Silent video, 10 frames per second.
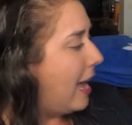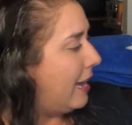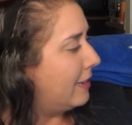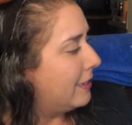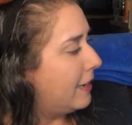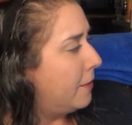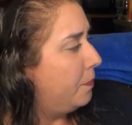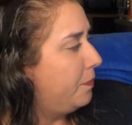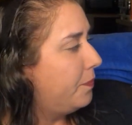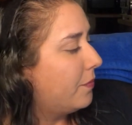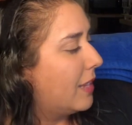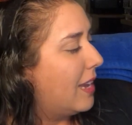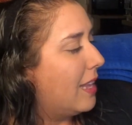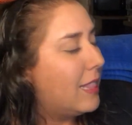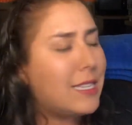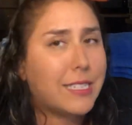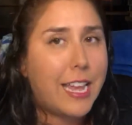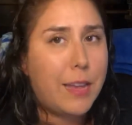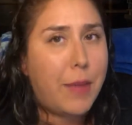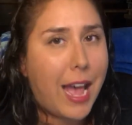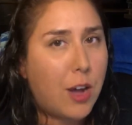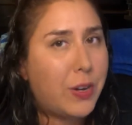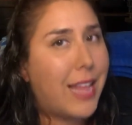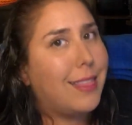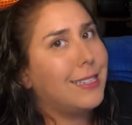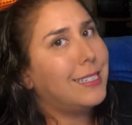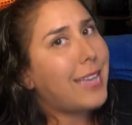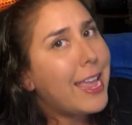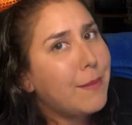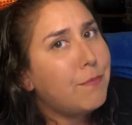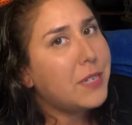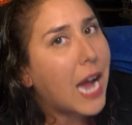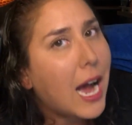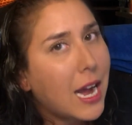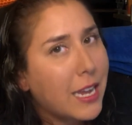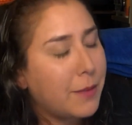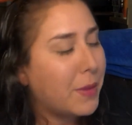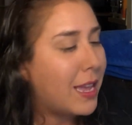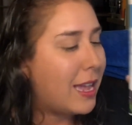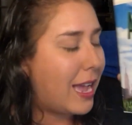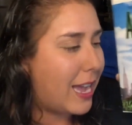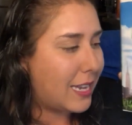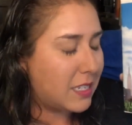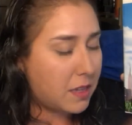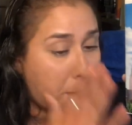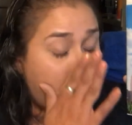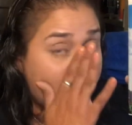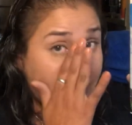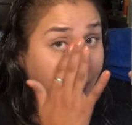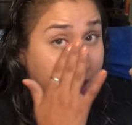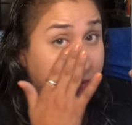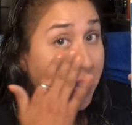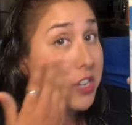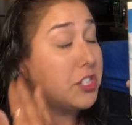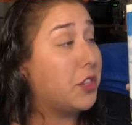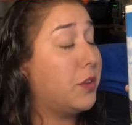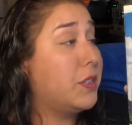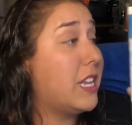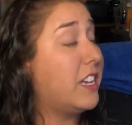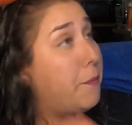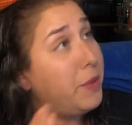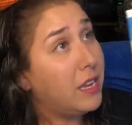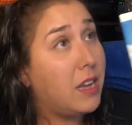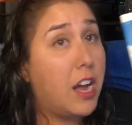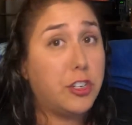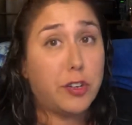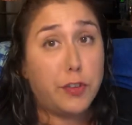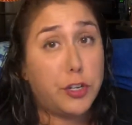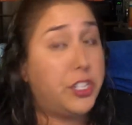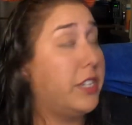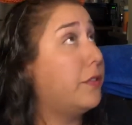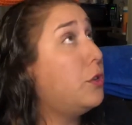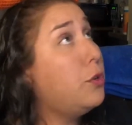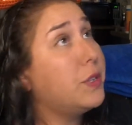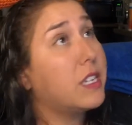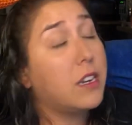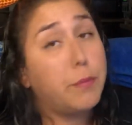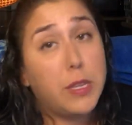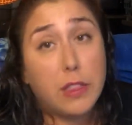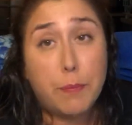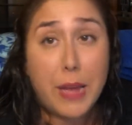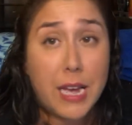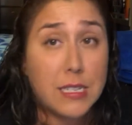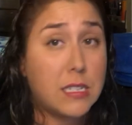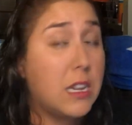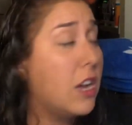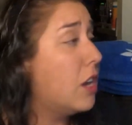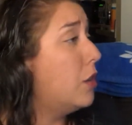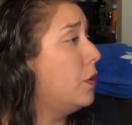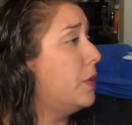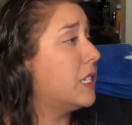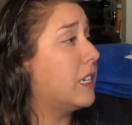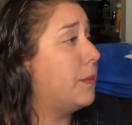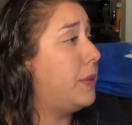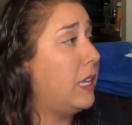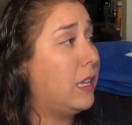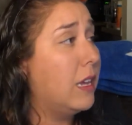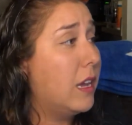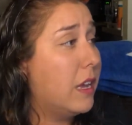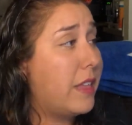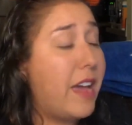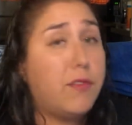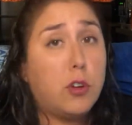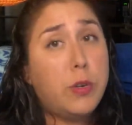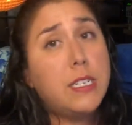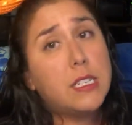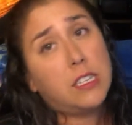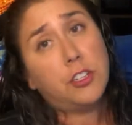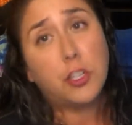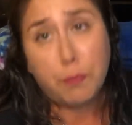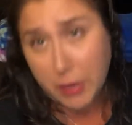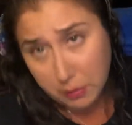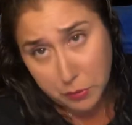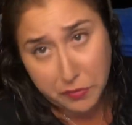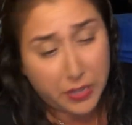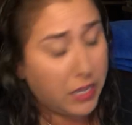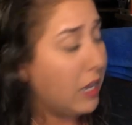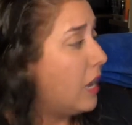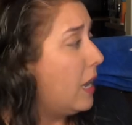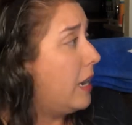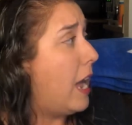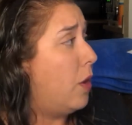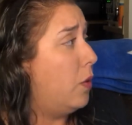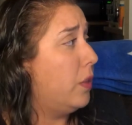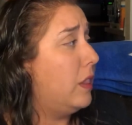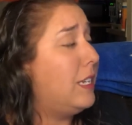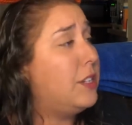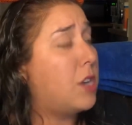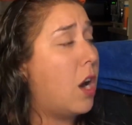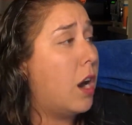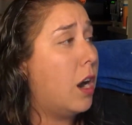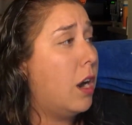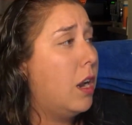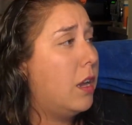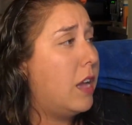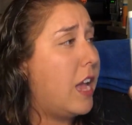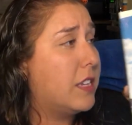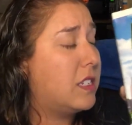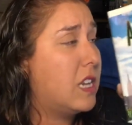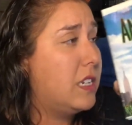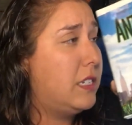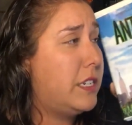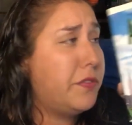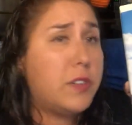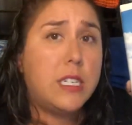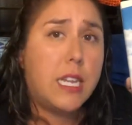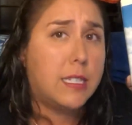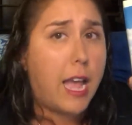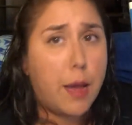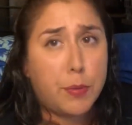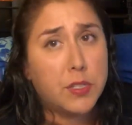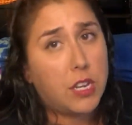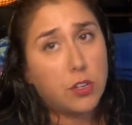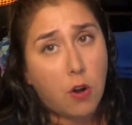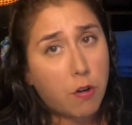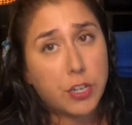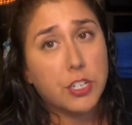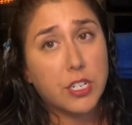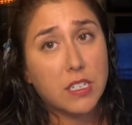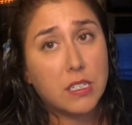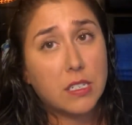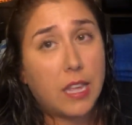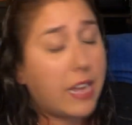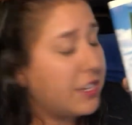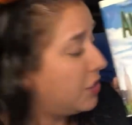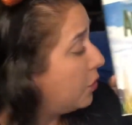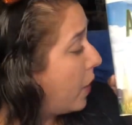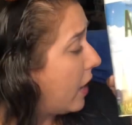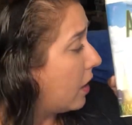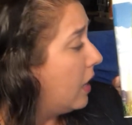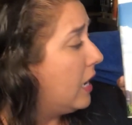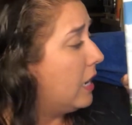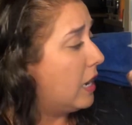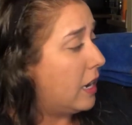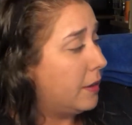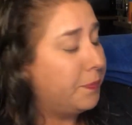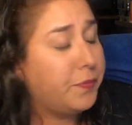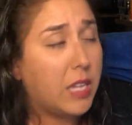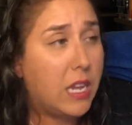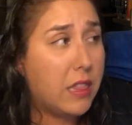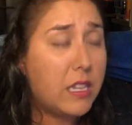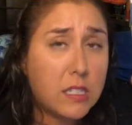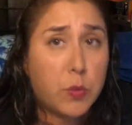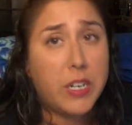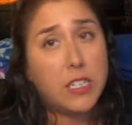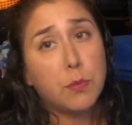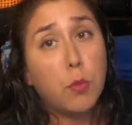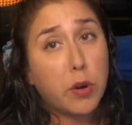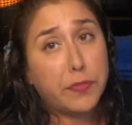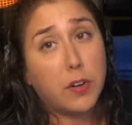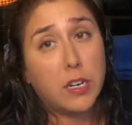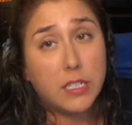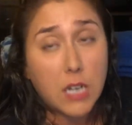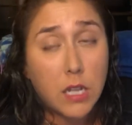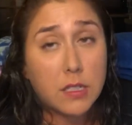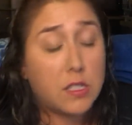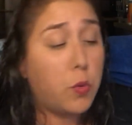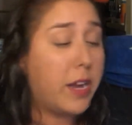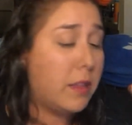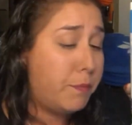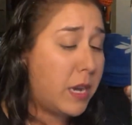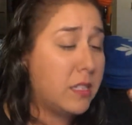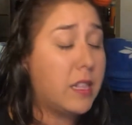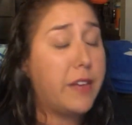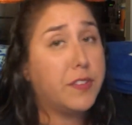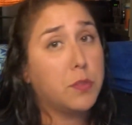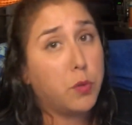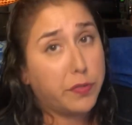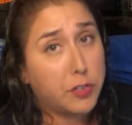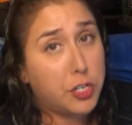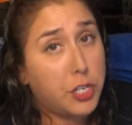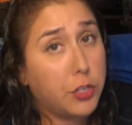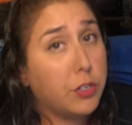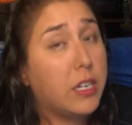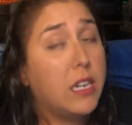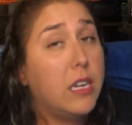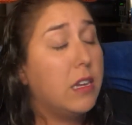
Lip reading: And this came out at the same time as A Bug's Life, so there was like a big controversy of who was going to be the best, who was going to have the quintessential bug movie. Now, these are as different as apples and oranges. Like, I swear. This one is more for adults, while The Bug's Life is more for children.